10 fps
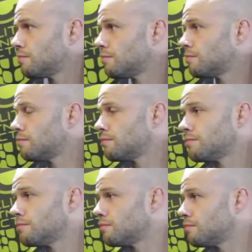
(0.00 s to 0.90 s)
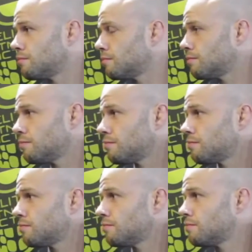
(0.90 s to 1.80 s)

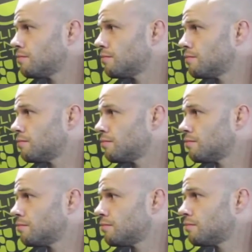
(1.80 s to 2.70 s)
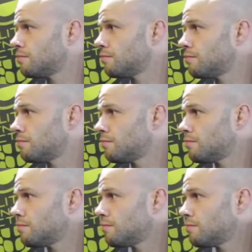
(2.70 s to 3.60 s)

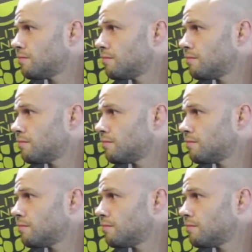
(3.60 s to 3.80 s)
The person shown says nothing.